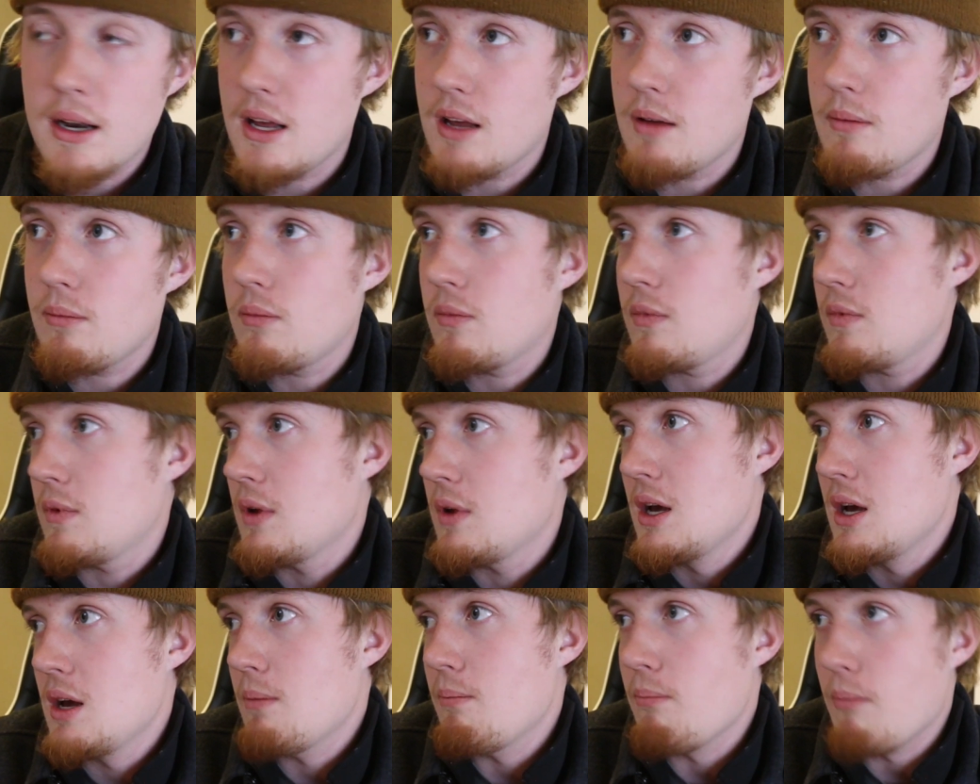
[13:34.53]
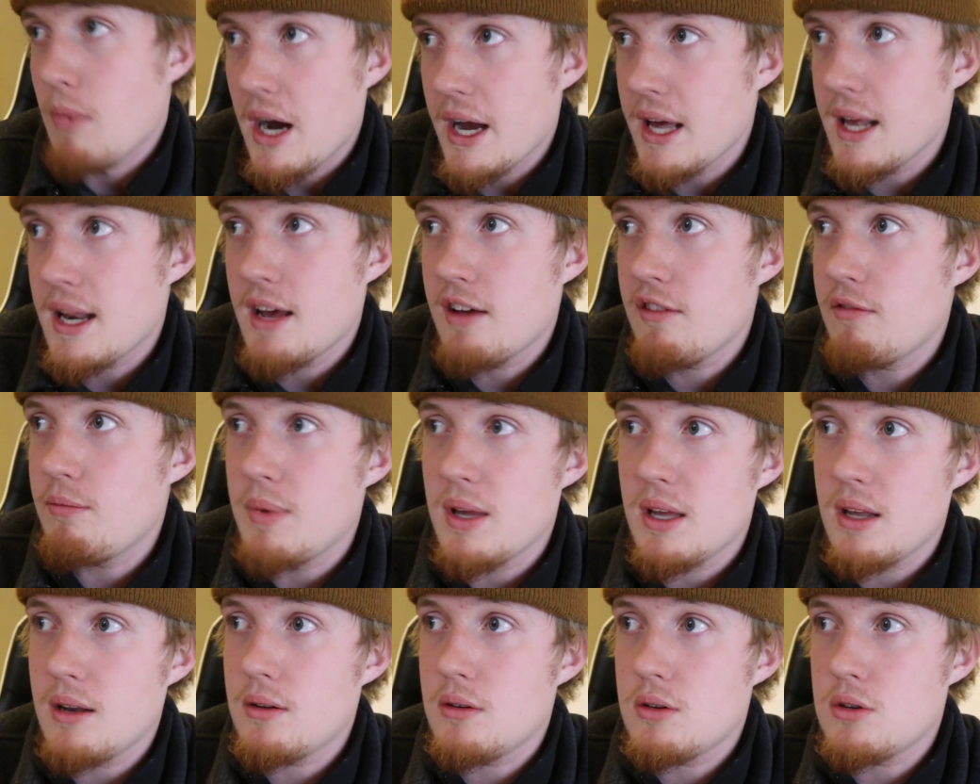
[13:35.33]
It might have
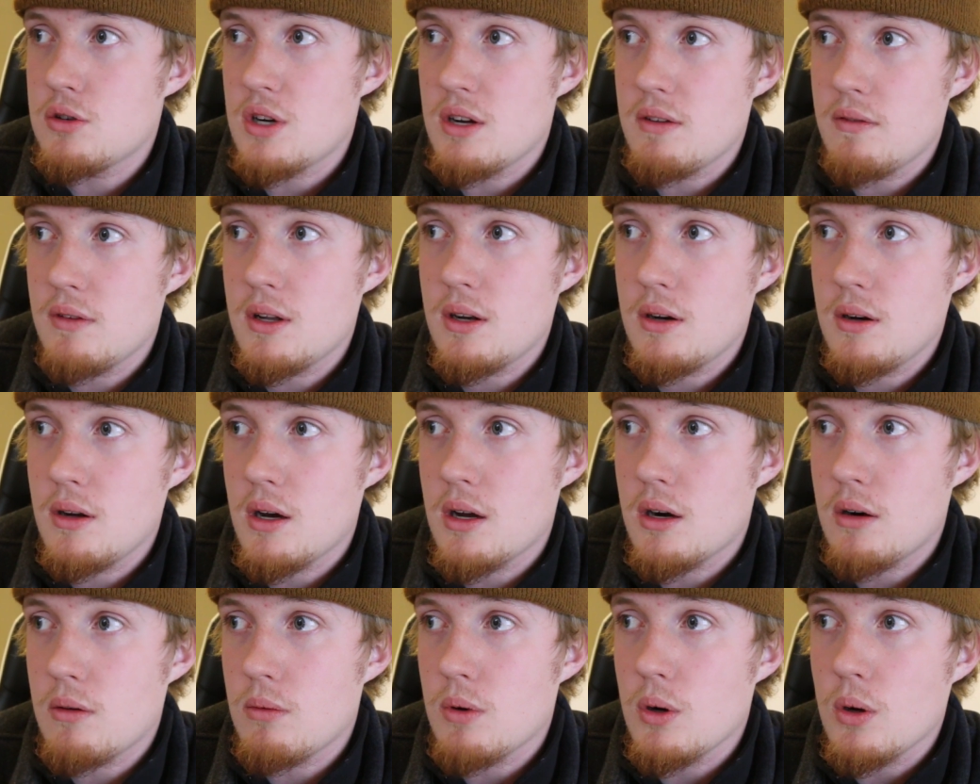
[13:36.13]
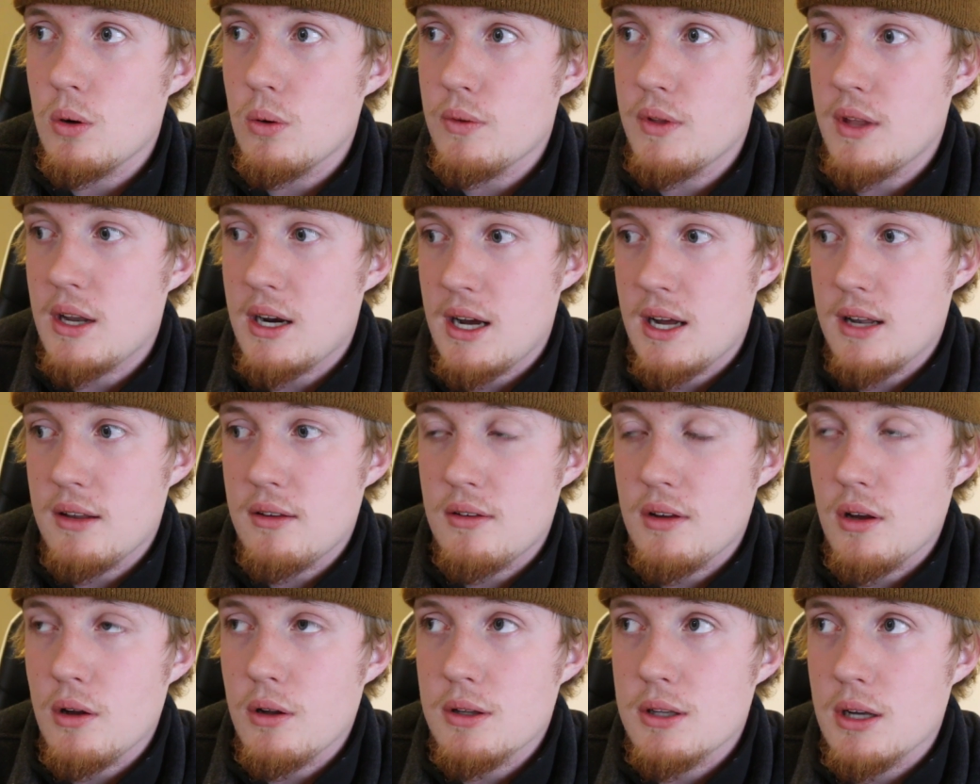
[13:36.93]
been driven on a road that had
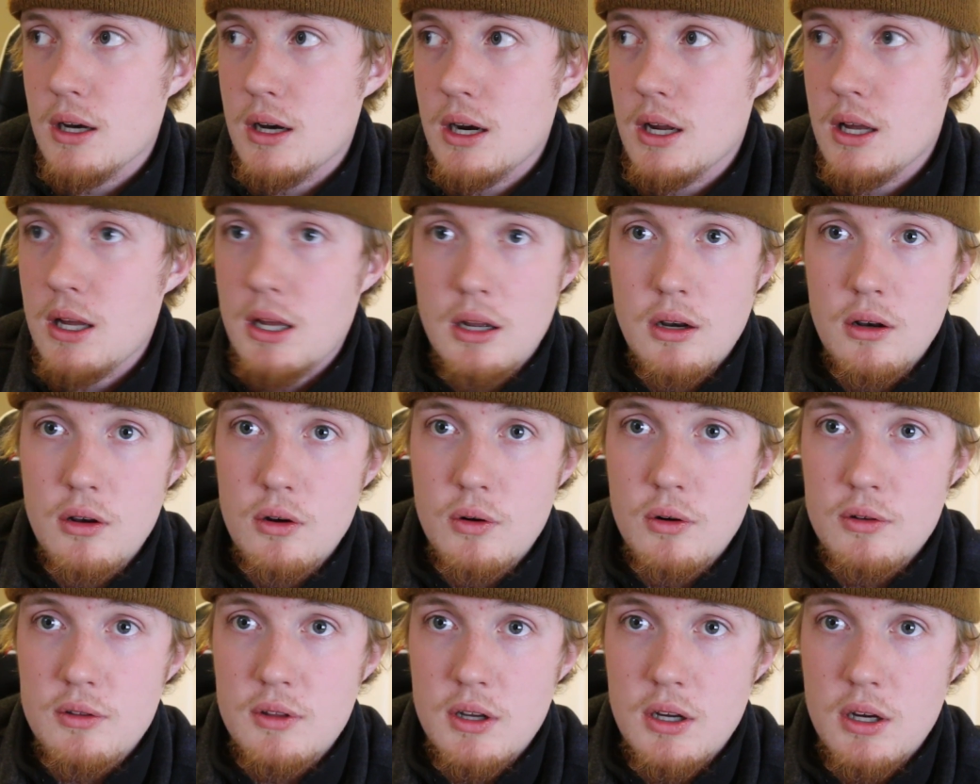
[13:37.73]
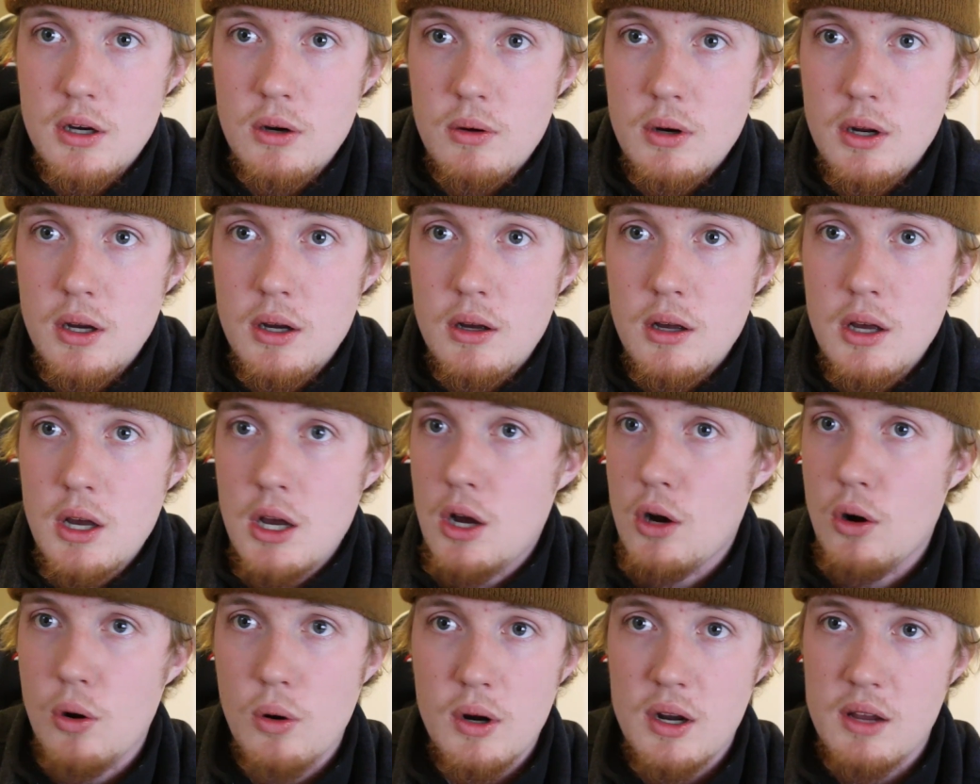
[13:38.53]
salt on it in North Dakota,
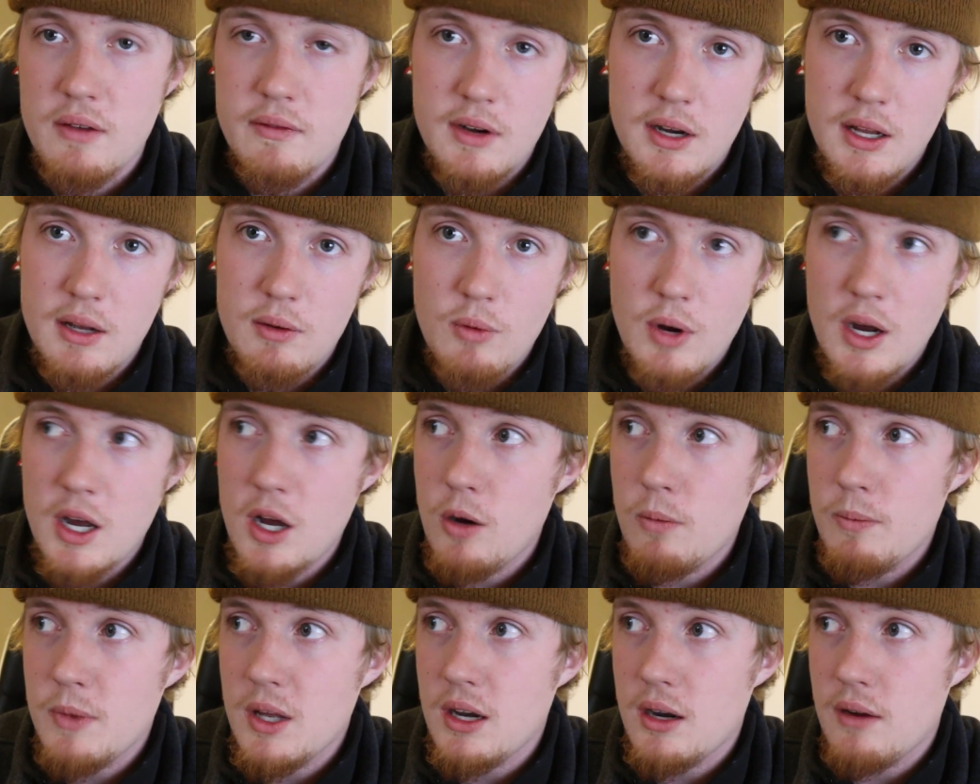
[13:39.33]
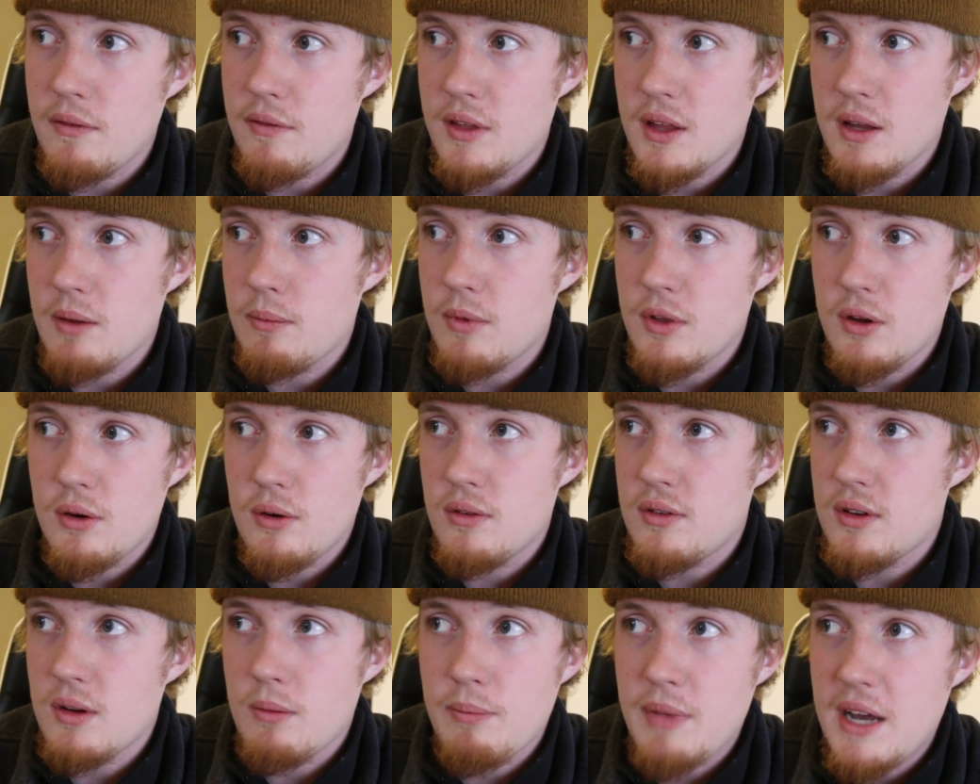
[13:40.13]
or even in Wyoming if there
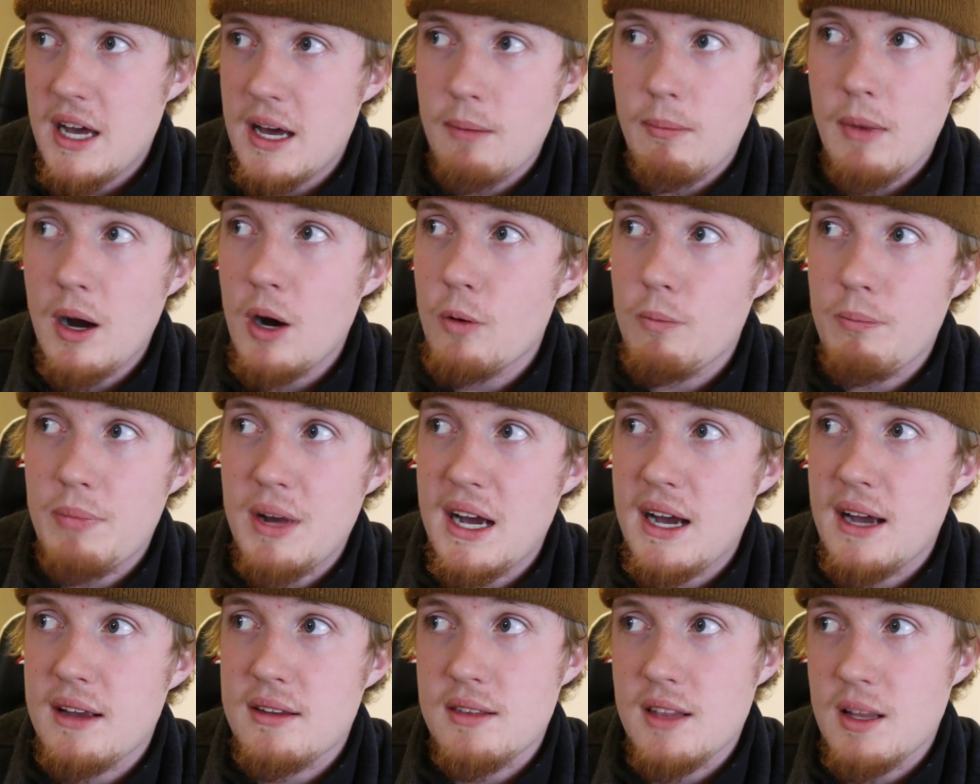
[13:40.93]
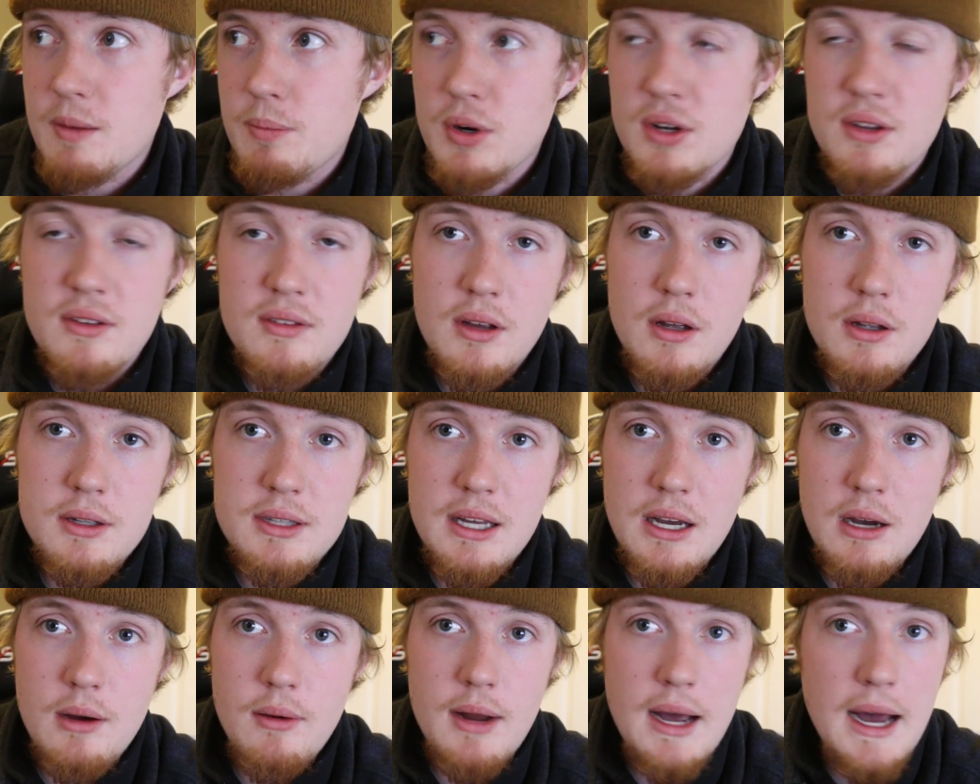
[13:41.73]
was some bad mountain pass and they put salt
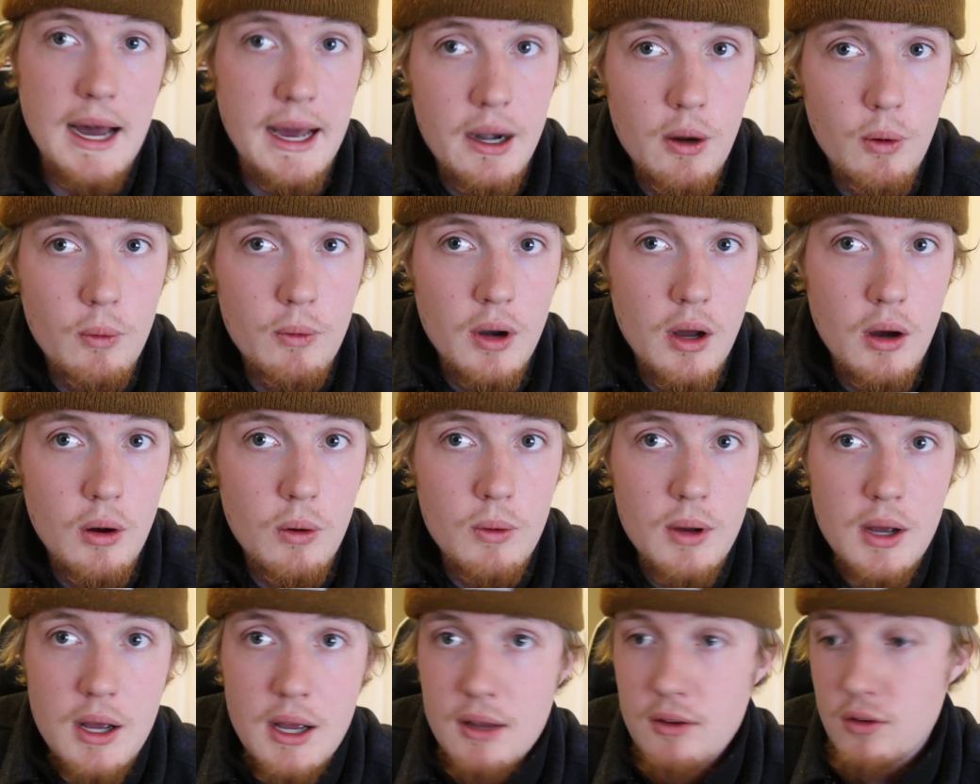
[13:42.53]
down. I don't know.